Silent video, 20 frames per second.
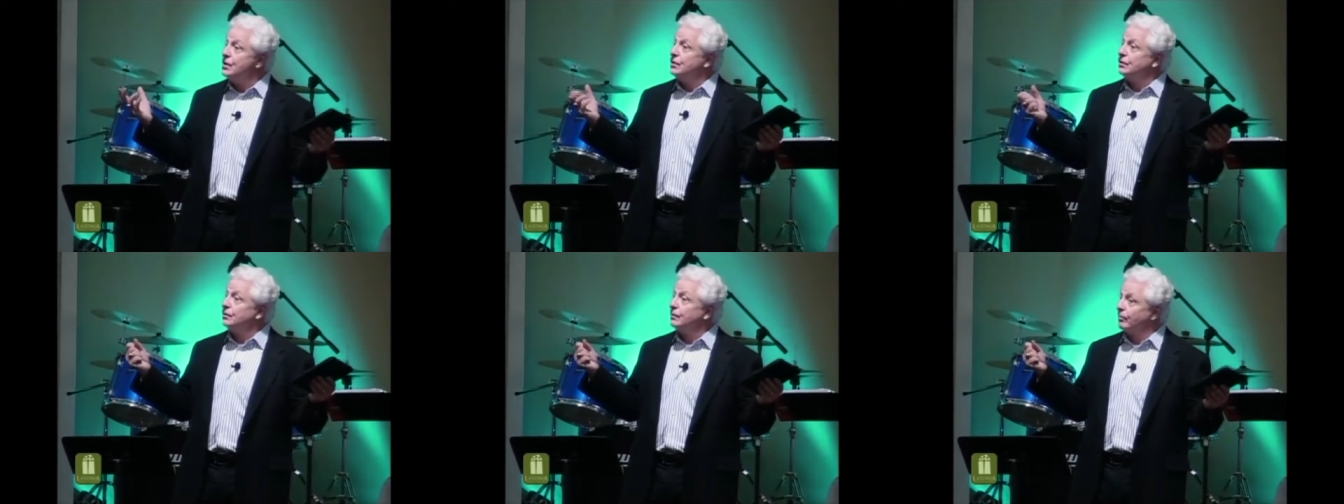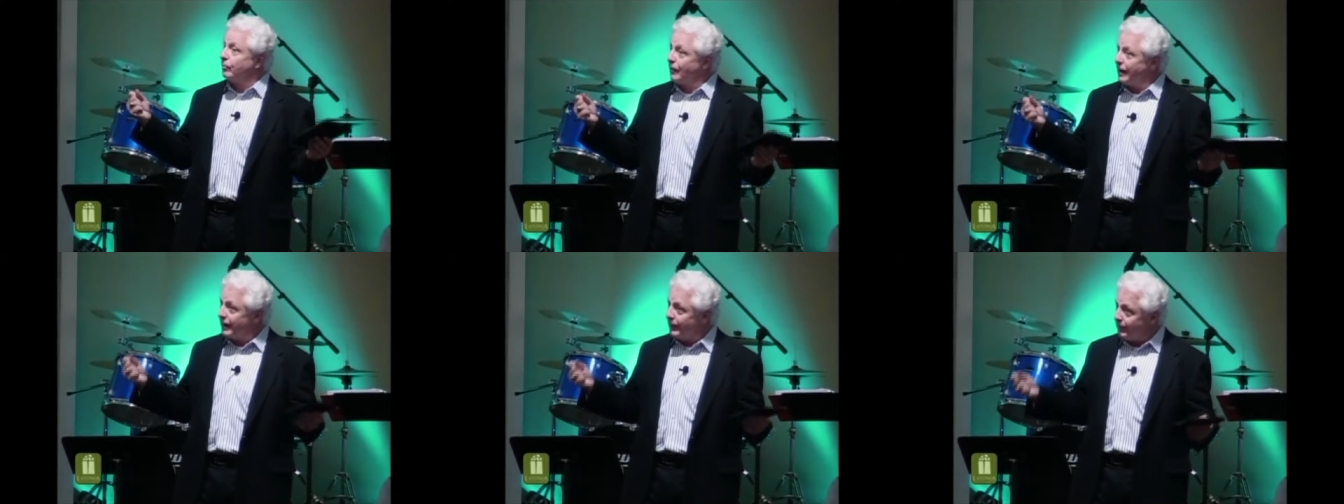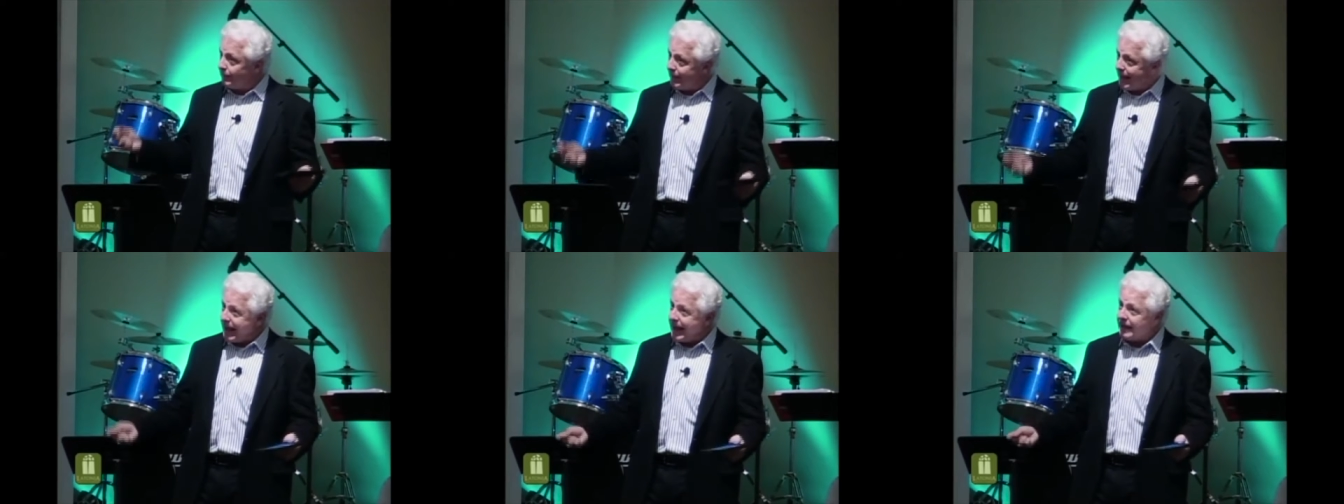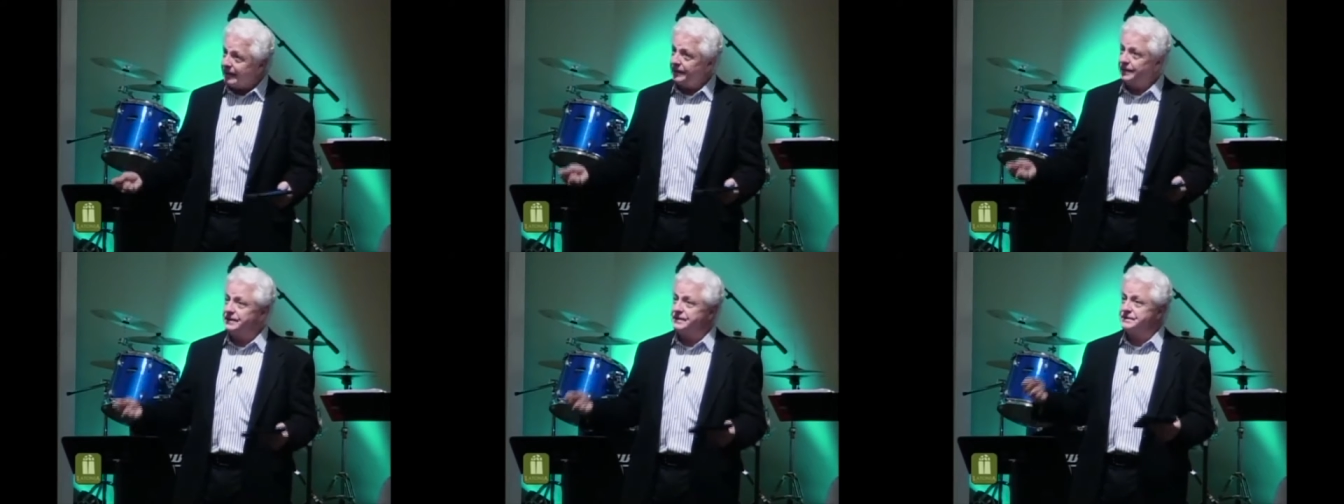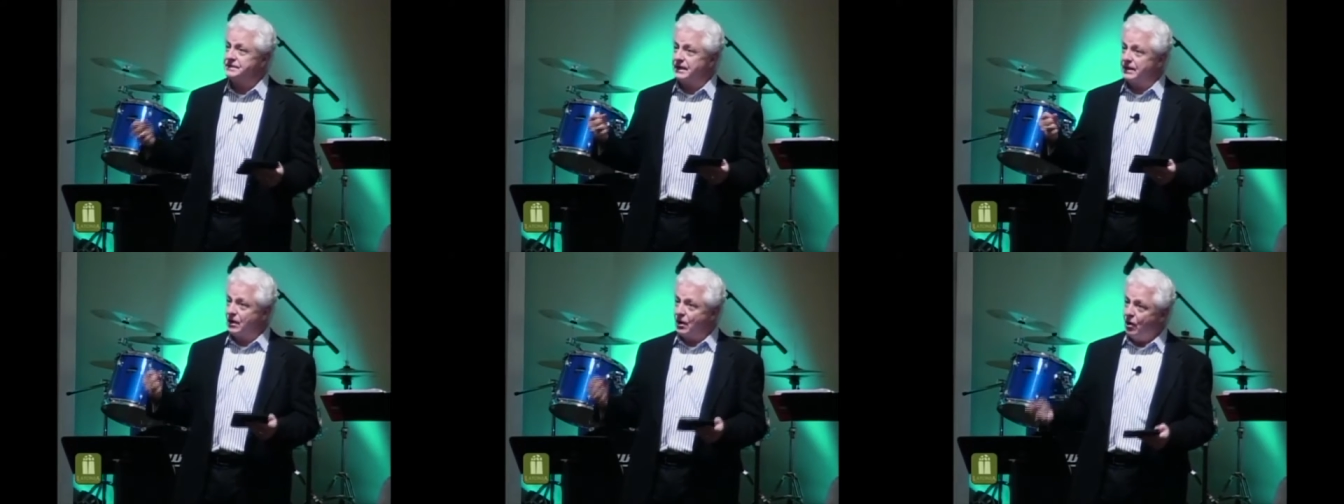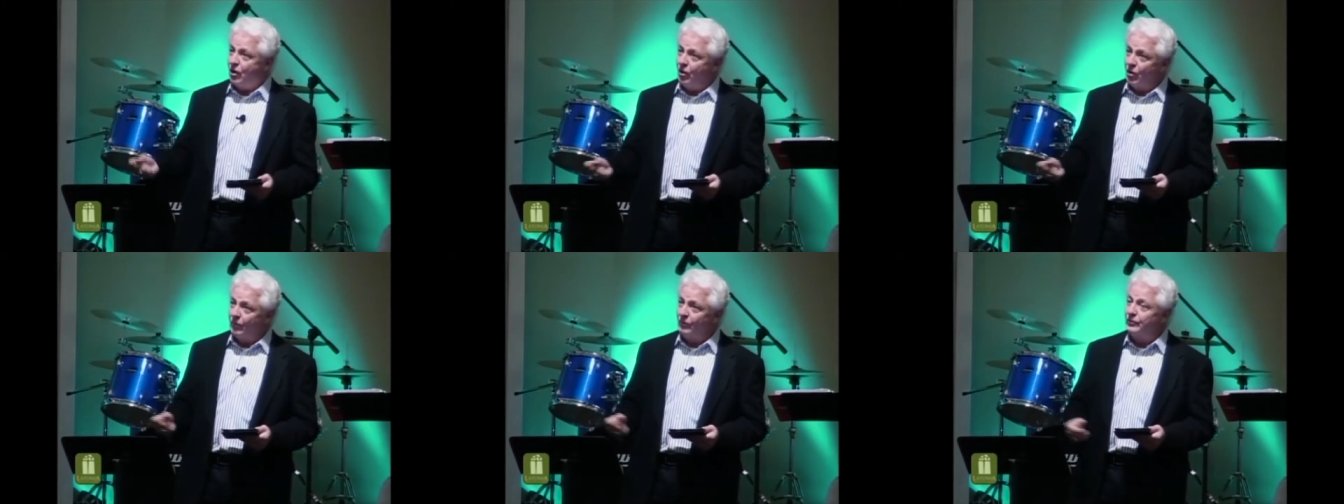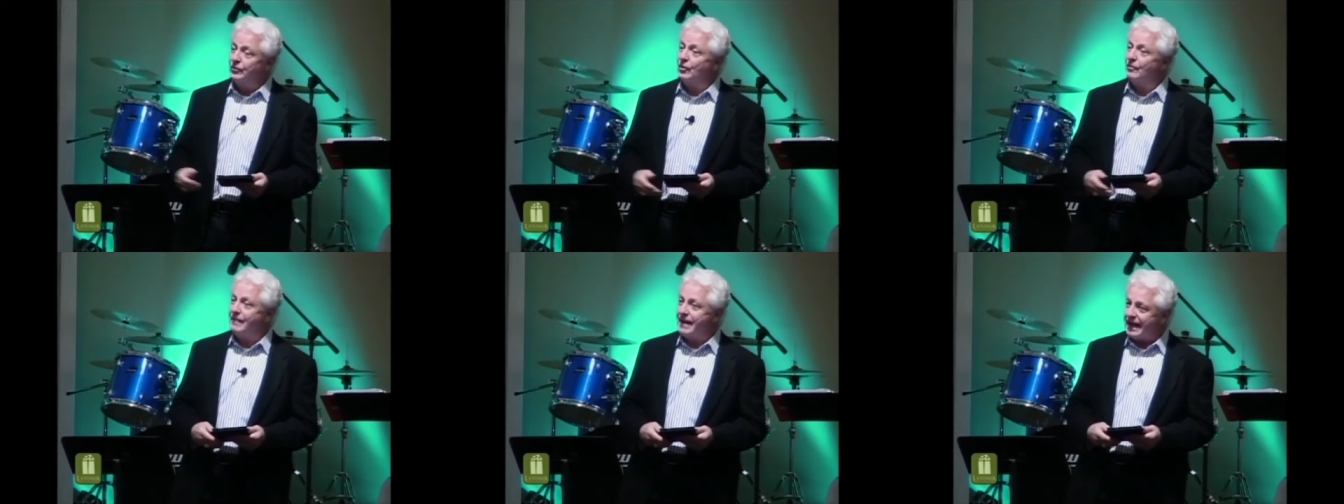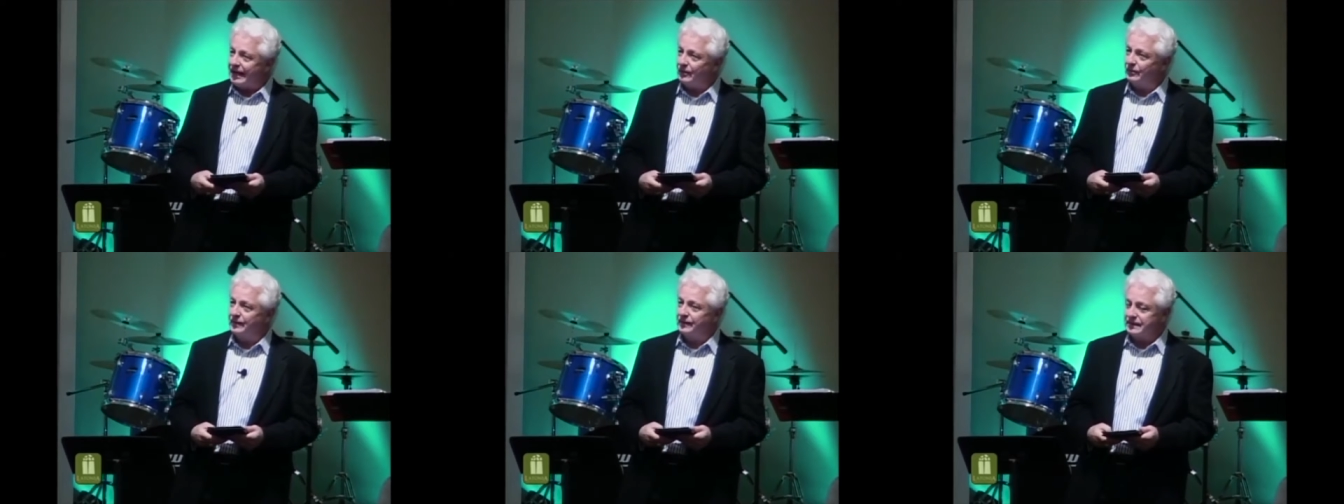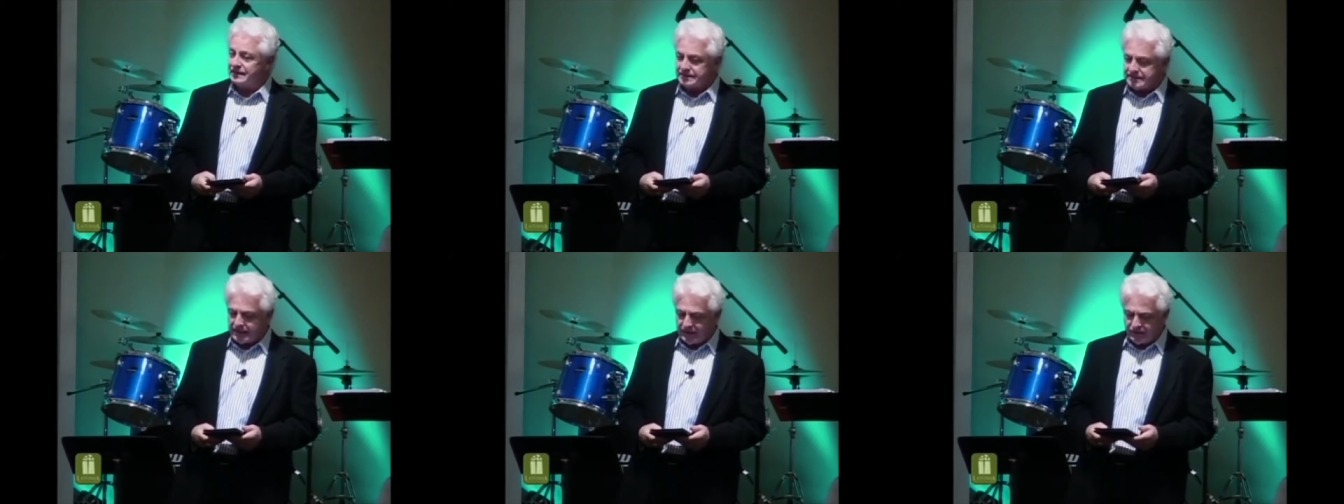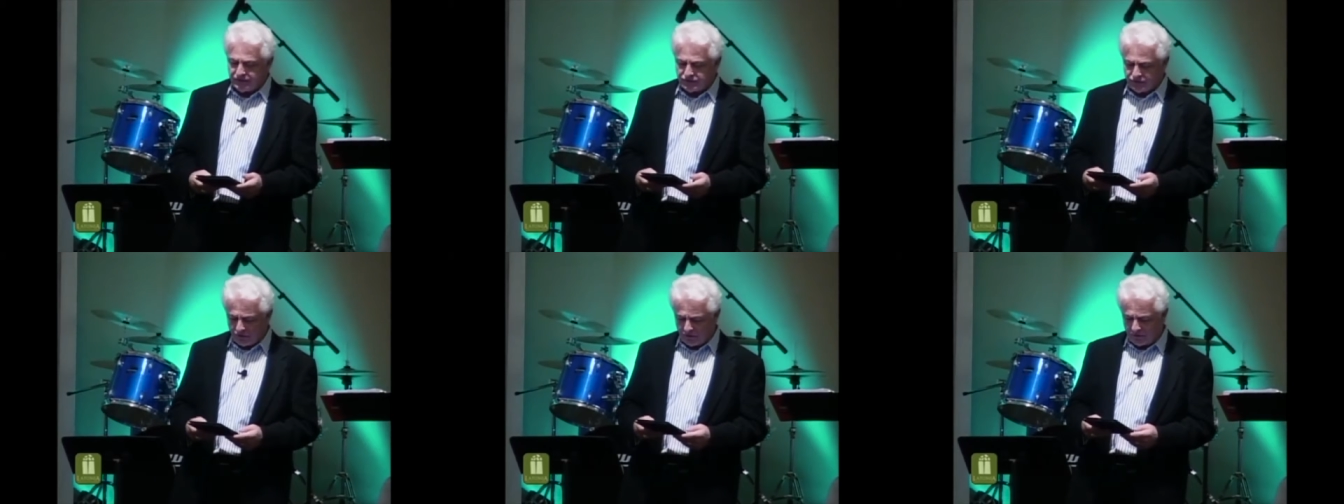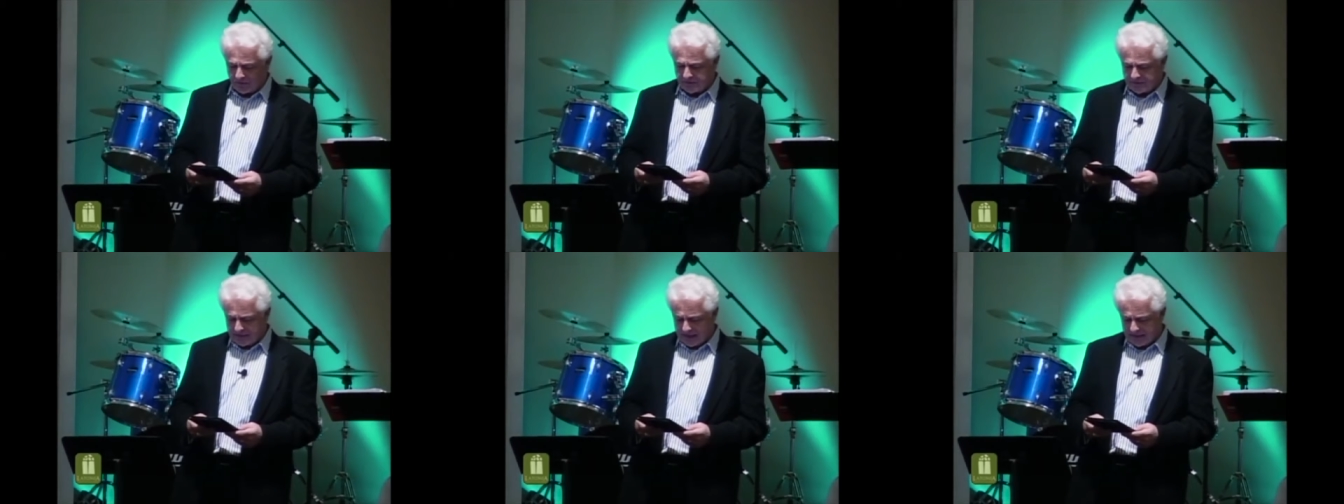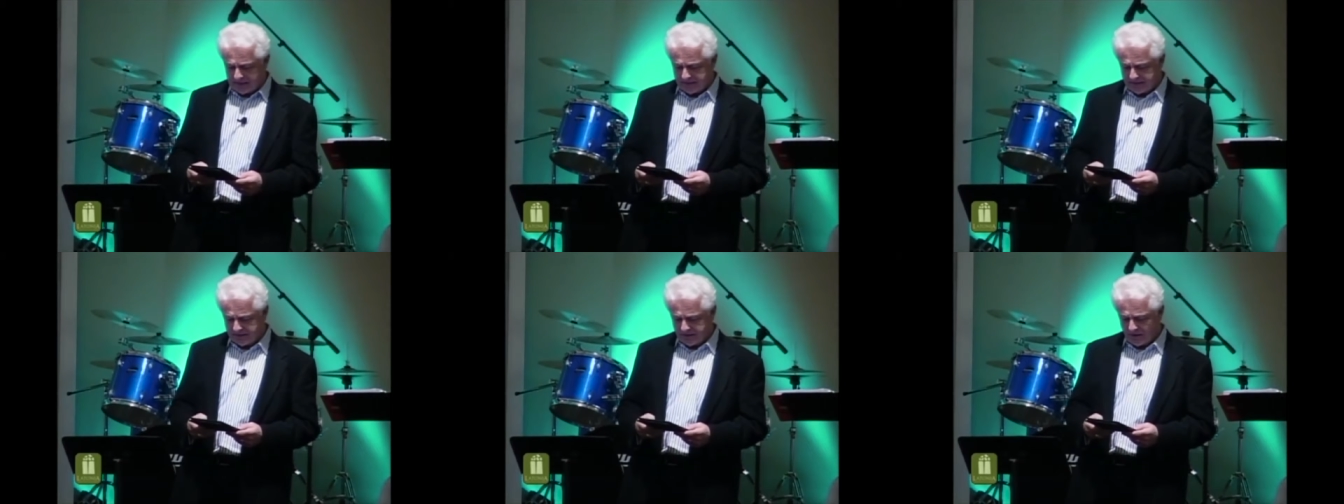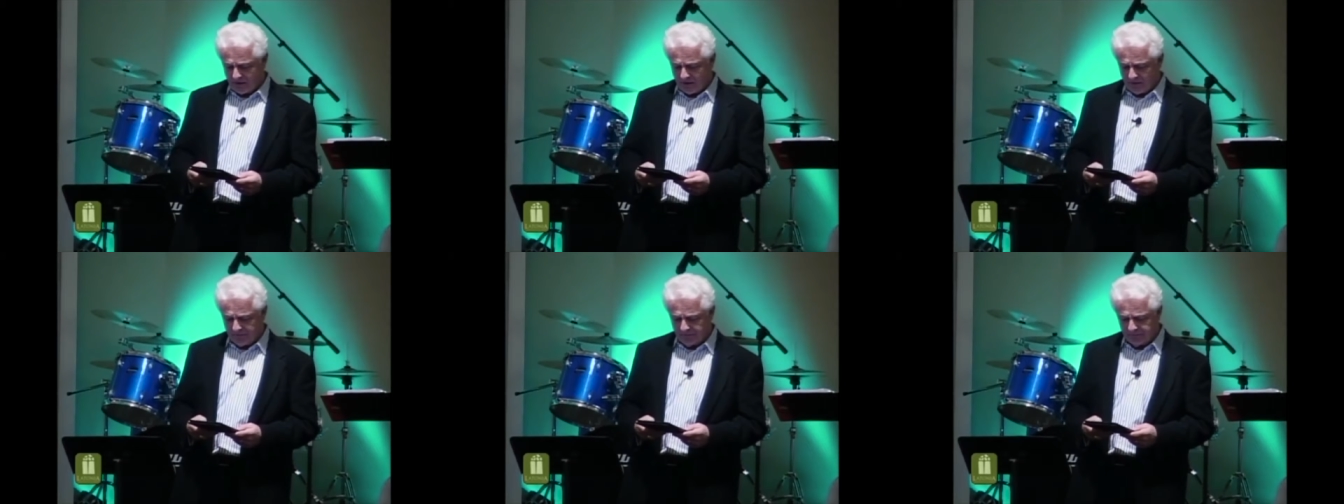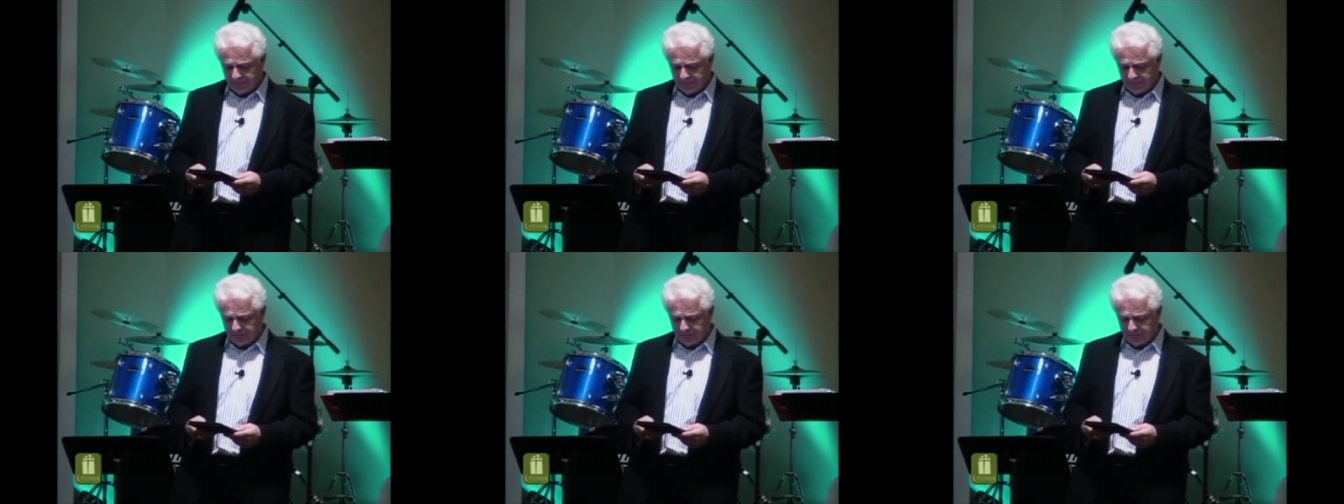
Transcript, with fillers: to bring balance and hope no matter what the set of circumstances are.